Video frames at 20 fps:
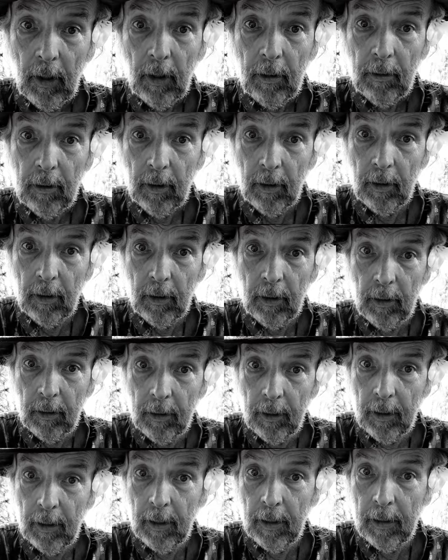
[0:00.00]
Uh,
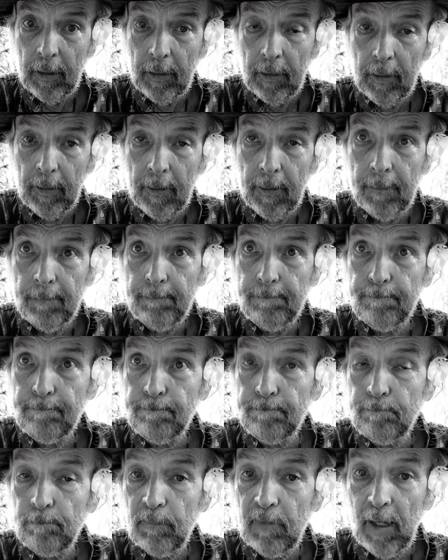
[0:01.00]
and, um,
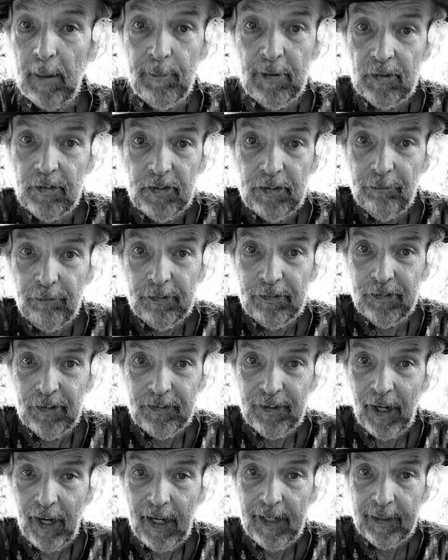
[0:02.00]
I mean, she was just
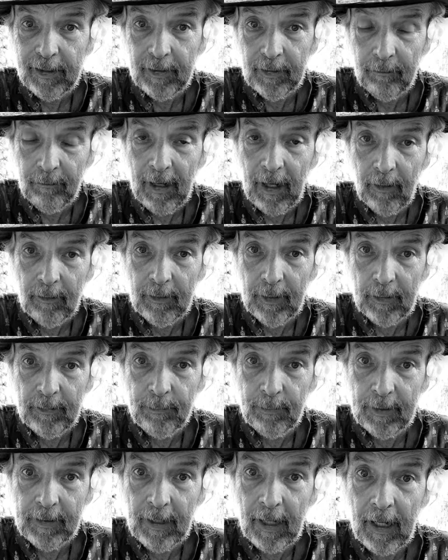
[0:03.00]
hiking around
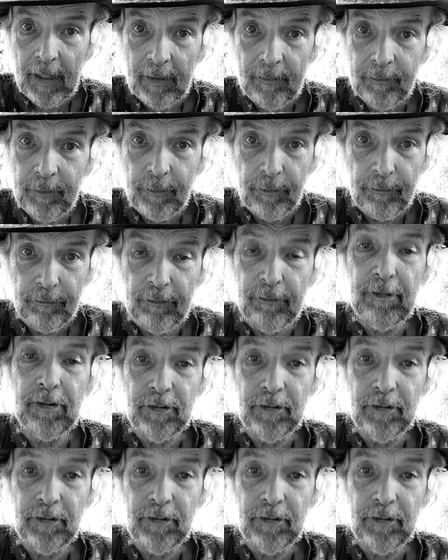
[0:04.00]
Lesbian Island for three weeks.